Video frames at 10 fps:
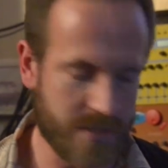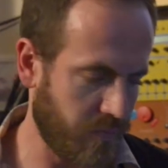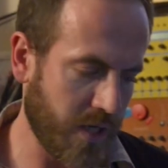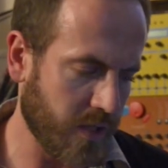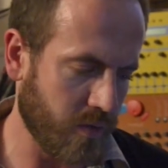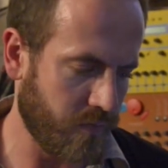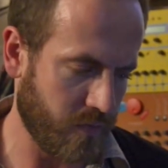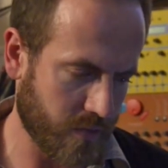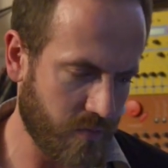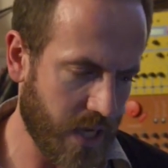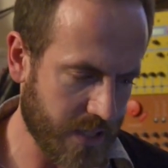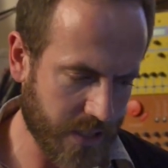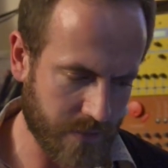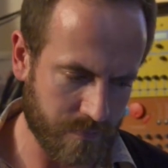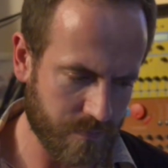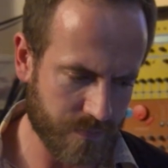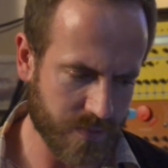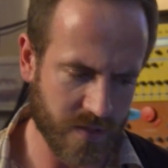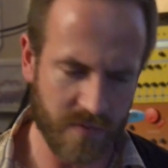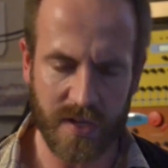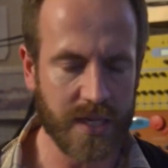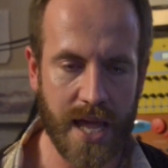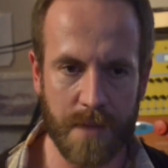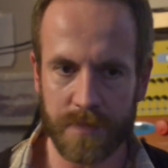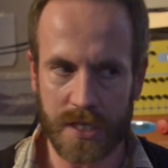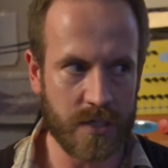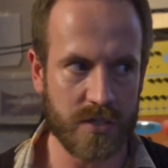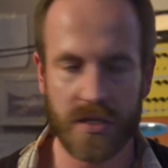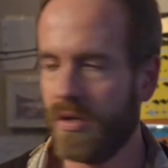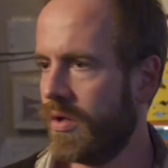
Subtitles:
really good for creating sort of like ambient